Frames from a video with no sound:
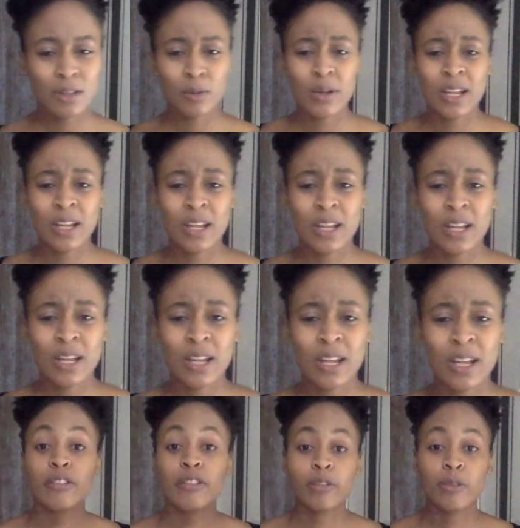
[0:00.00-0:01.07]
in a way that's
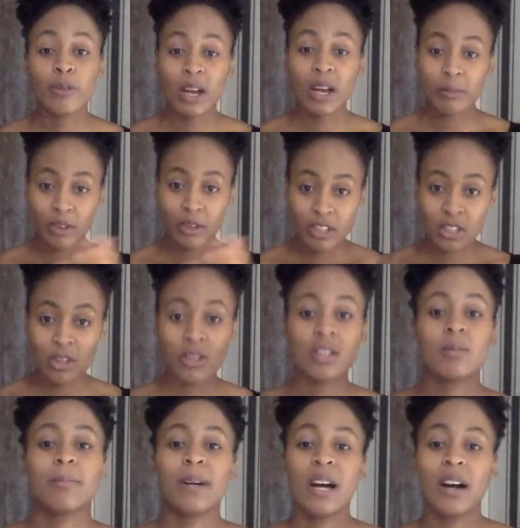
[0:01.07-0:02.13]
different from what I'm going to
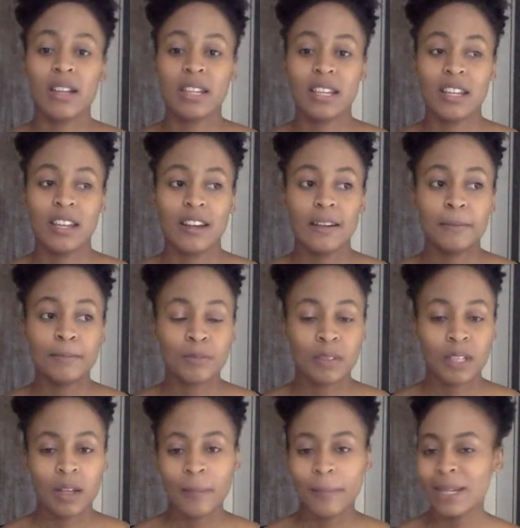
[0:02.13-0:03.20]
talk about here,
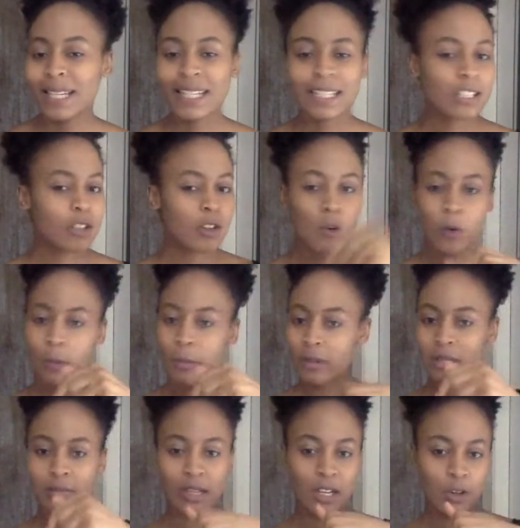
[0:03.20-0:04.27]
please
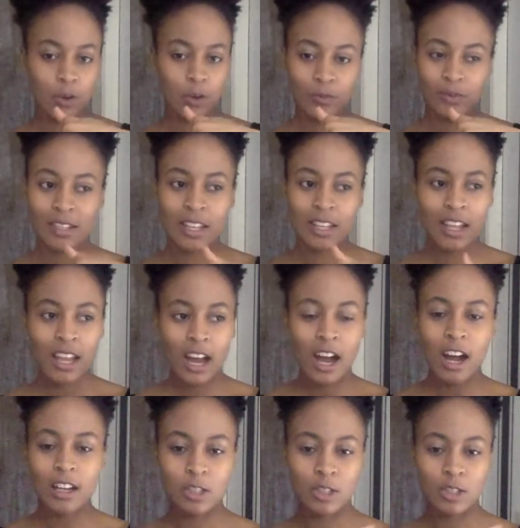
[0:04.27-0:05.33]
comment below
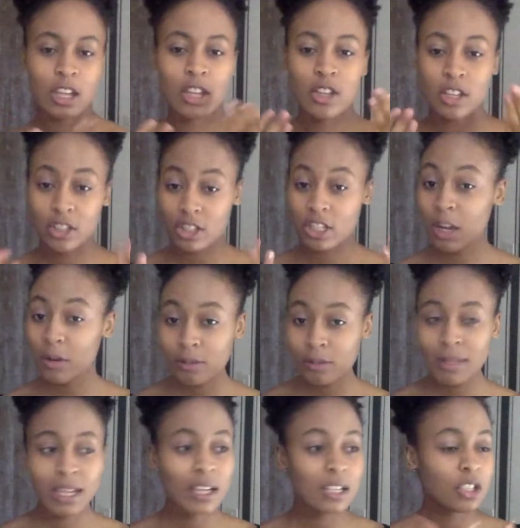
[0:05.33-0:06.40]
uh, so that you can share with
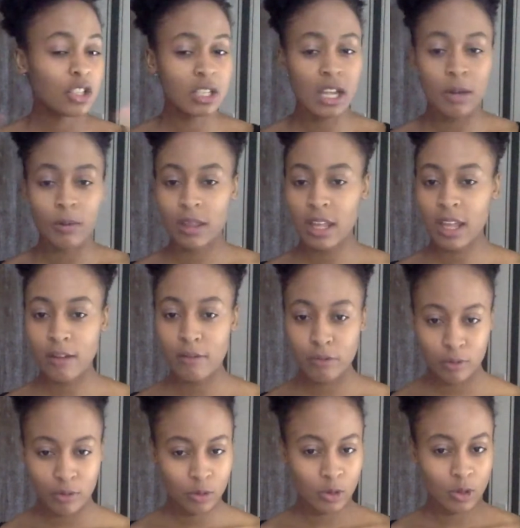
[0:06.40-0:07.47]
me and share with
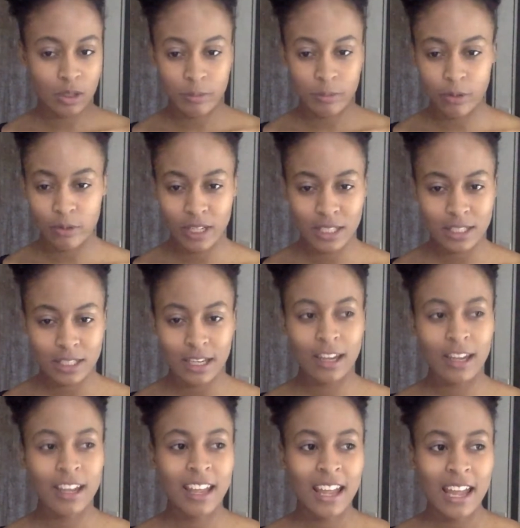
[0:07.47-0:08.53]
everyone who's going to be
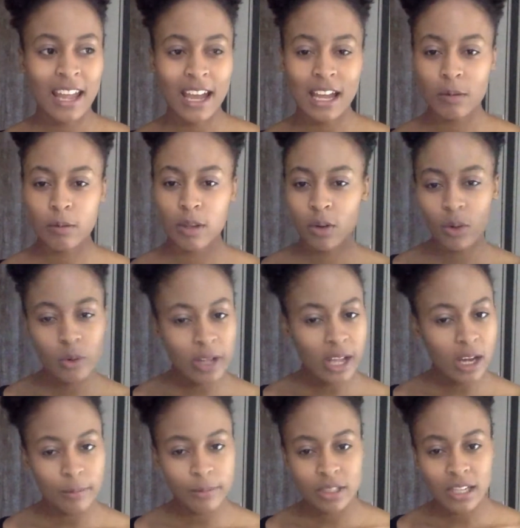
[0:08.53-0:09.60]
reading and we can all
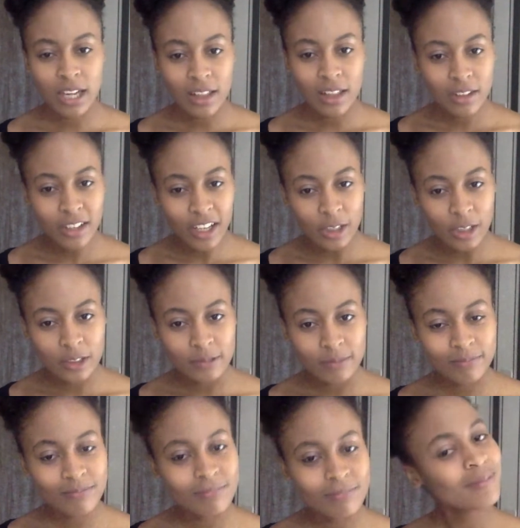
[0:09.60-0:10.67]
help each other out.
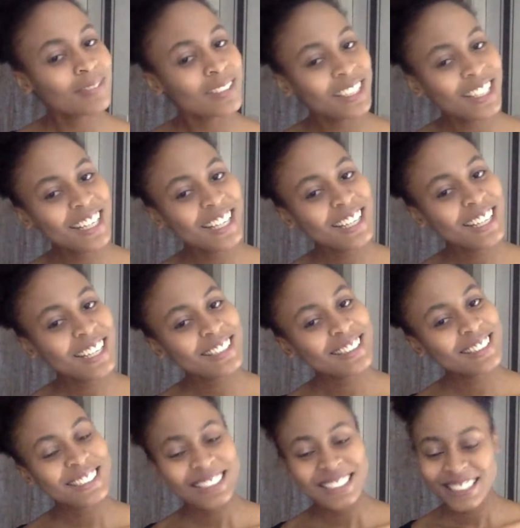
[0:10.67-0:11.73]
Yeah?
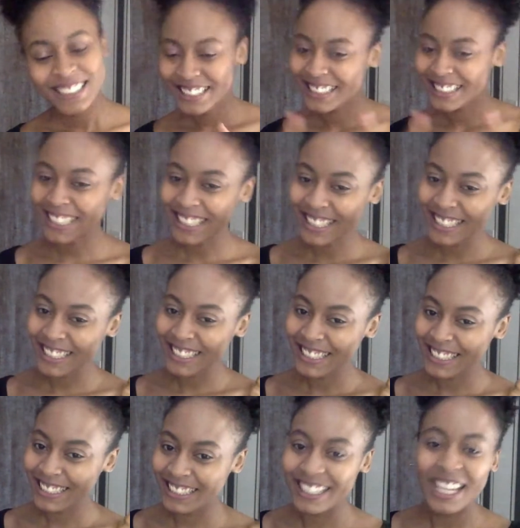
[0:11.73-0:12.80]
Thank you.
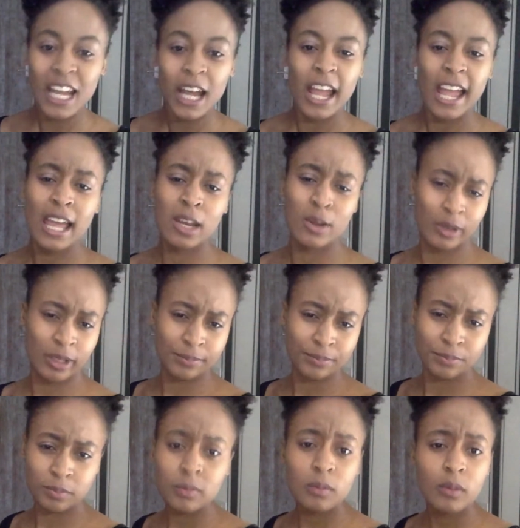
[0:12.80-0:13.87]
Anyway,
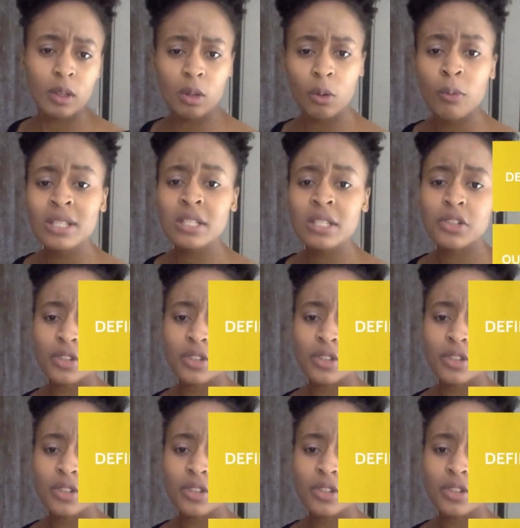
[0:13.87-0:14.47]
what's